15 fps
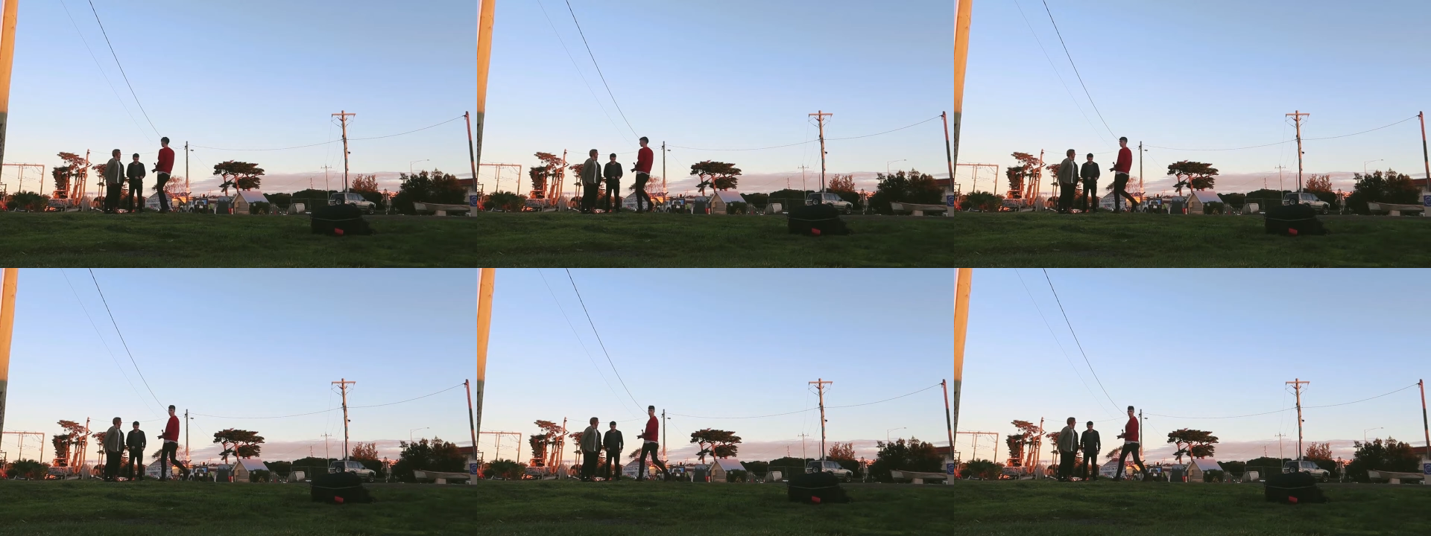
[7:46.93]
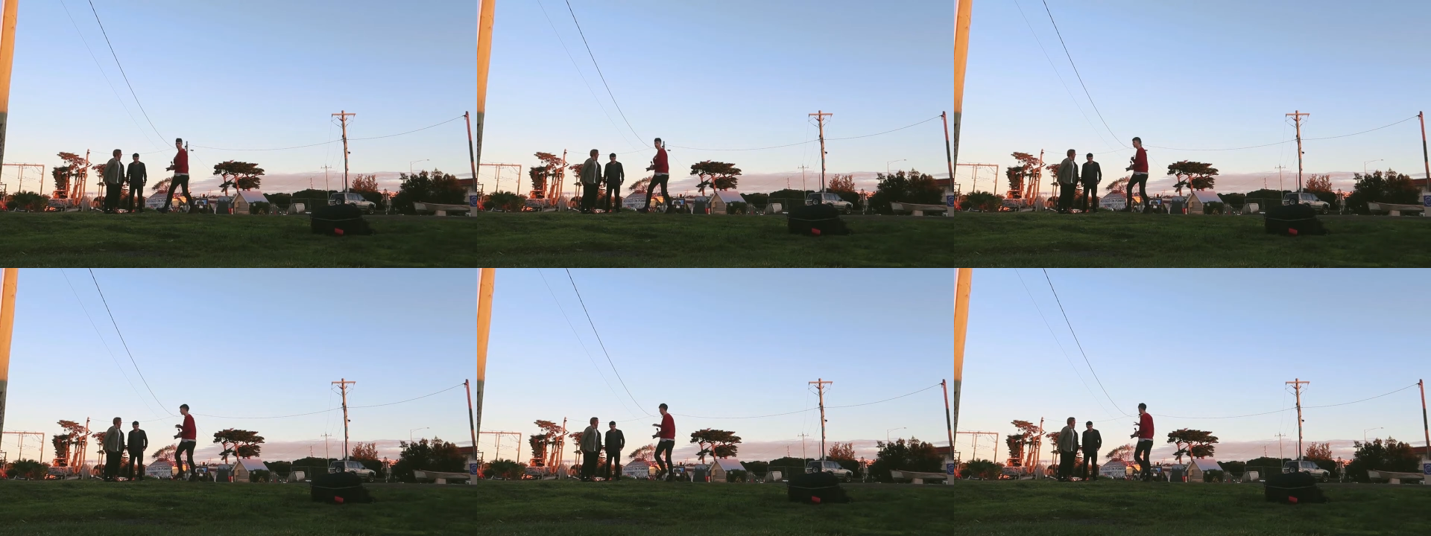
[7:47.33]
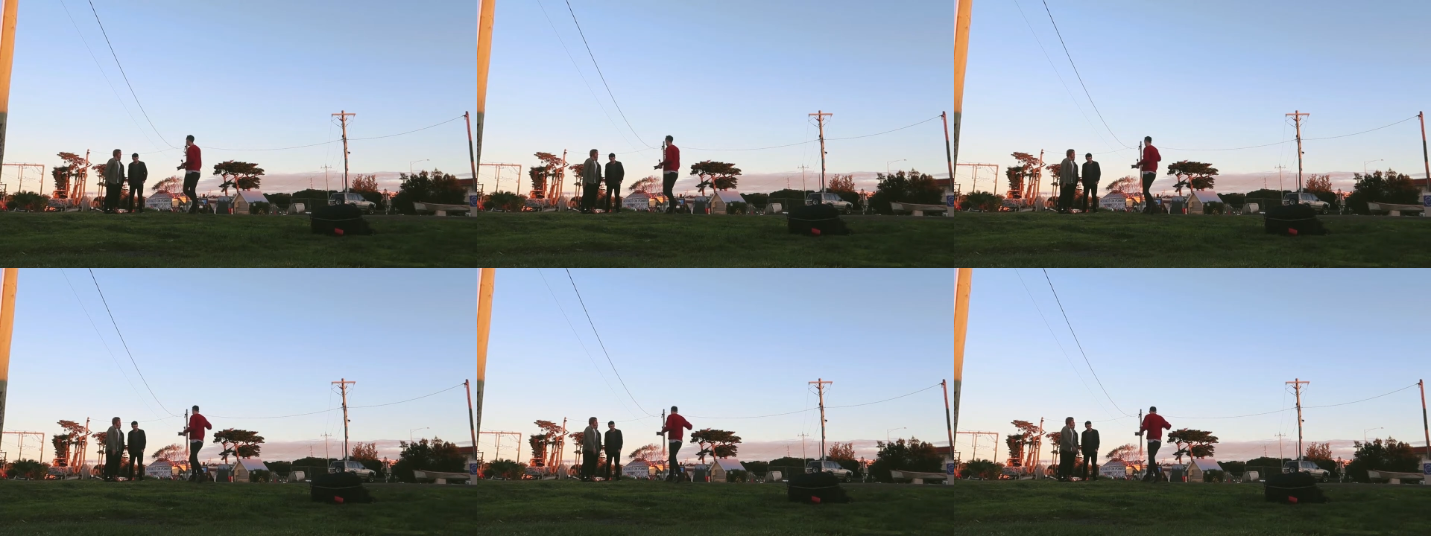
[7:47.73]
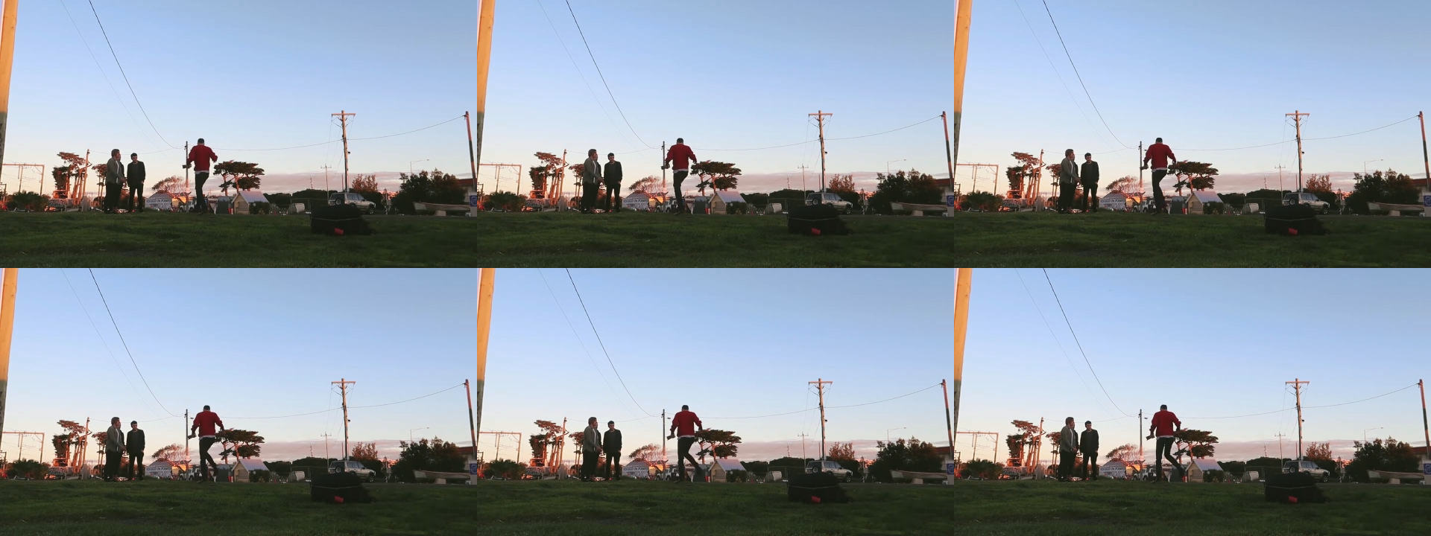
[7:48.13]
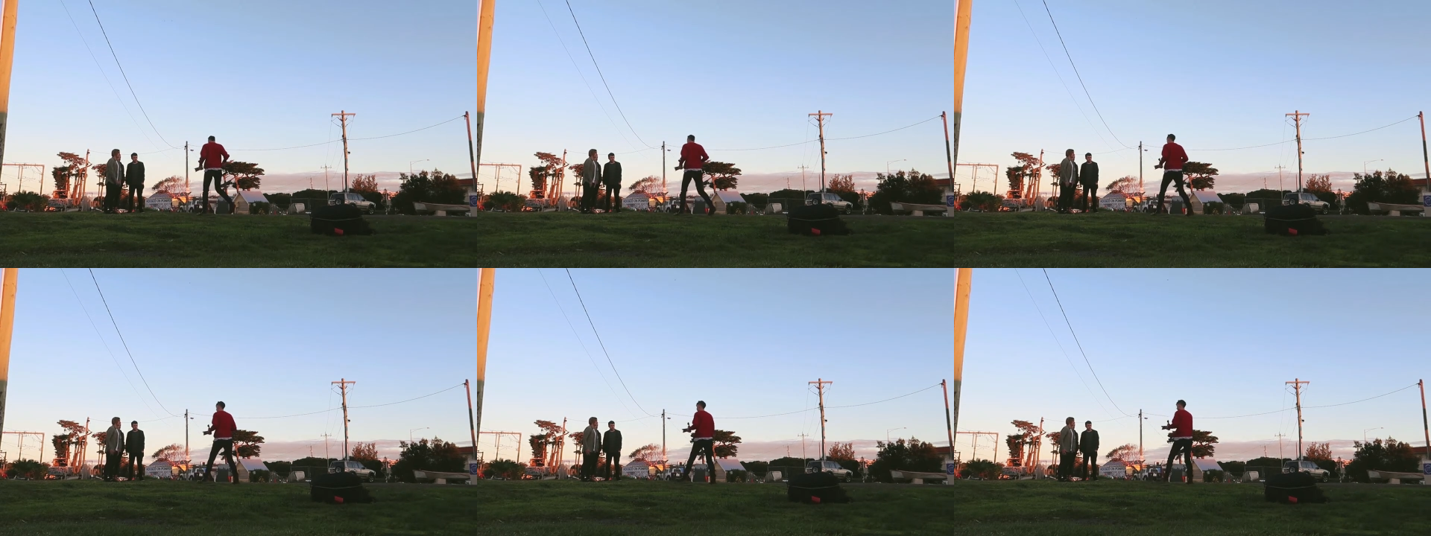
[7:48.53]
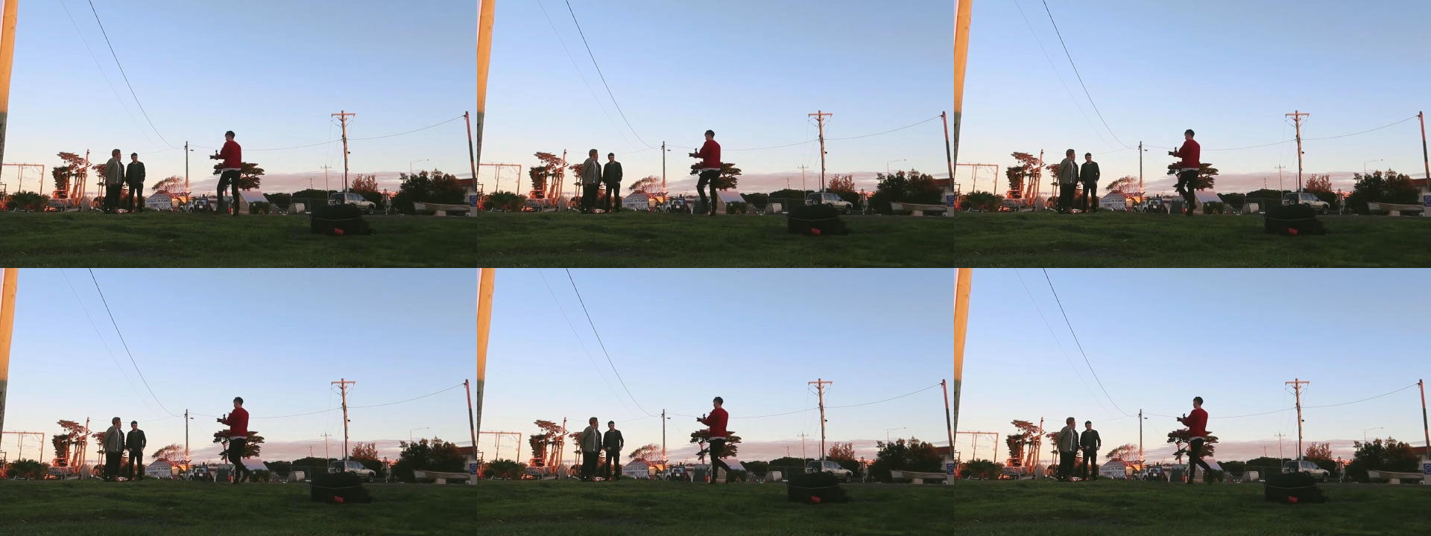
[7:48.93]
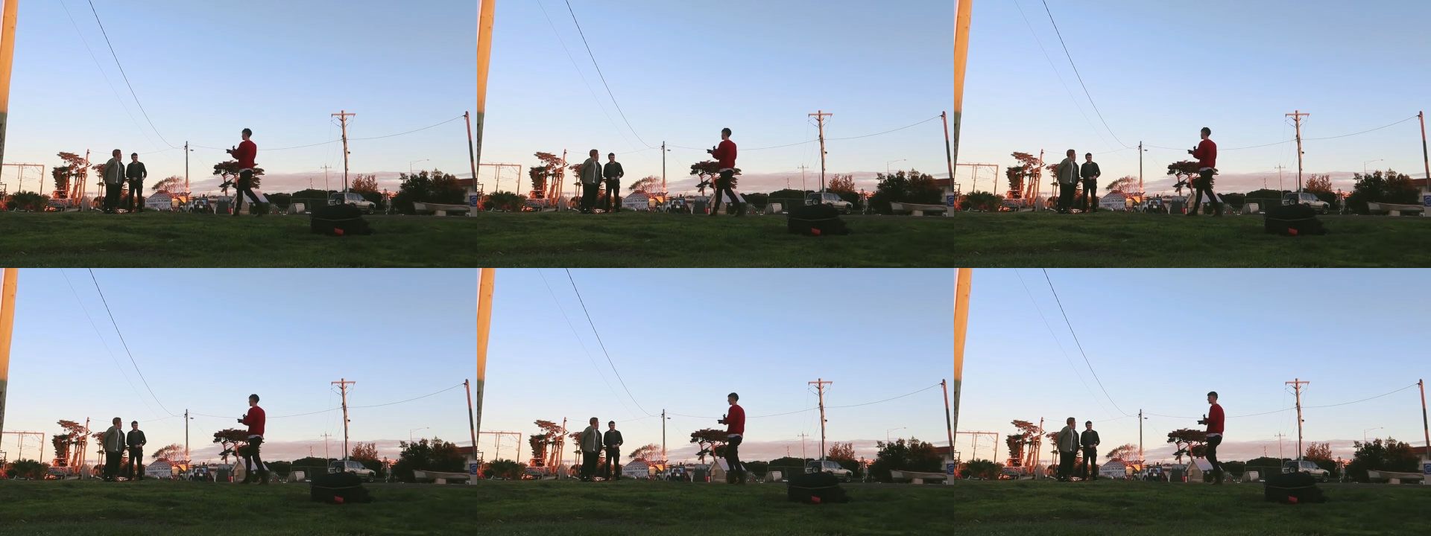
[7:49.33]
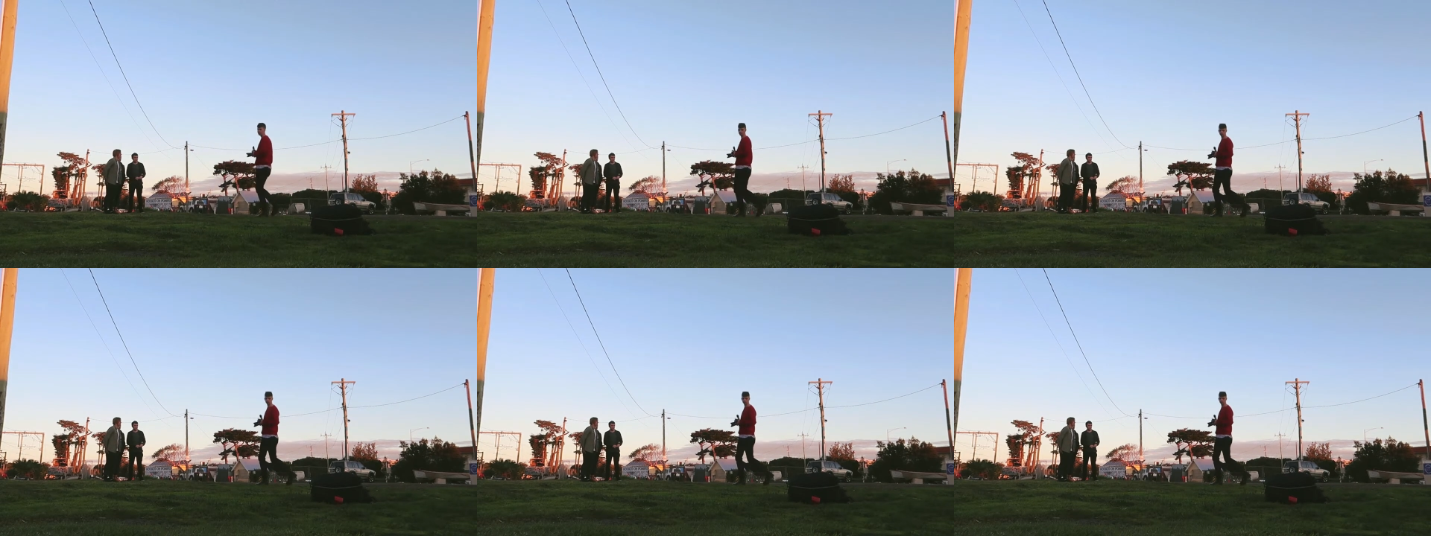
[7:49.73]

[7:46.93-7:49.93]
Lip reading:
[unreadable: no face in view]